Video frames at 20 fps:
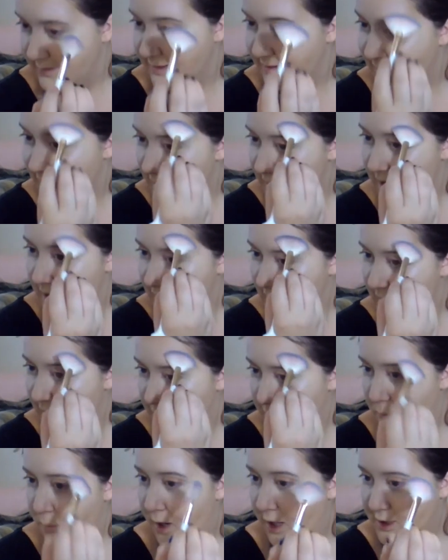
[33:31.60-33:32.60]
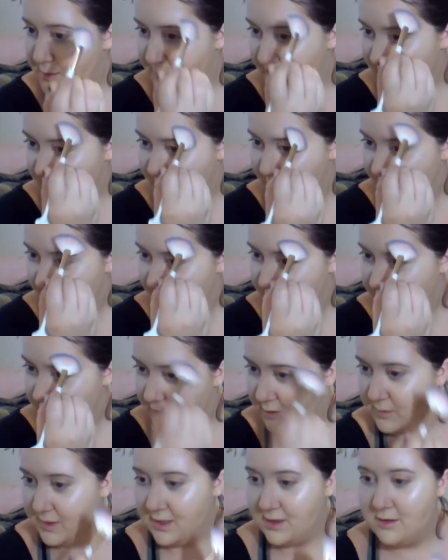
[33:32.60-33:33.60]
I don't watch makeup videos
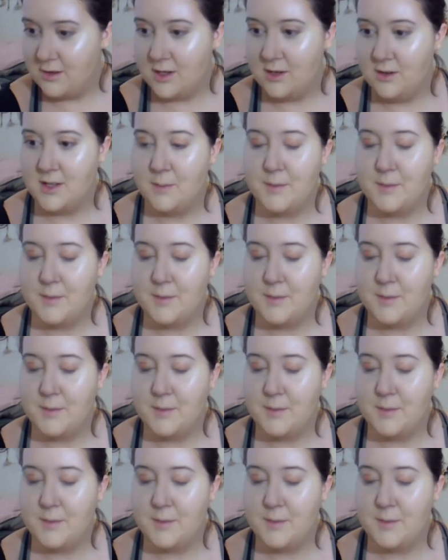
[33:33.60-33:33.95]
all the way through.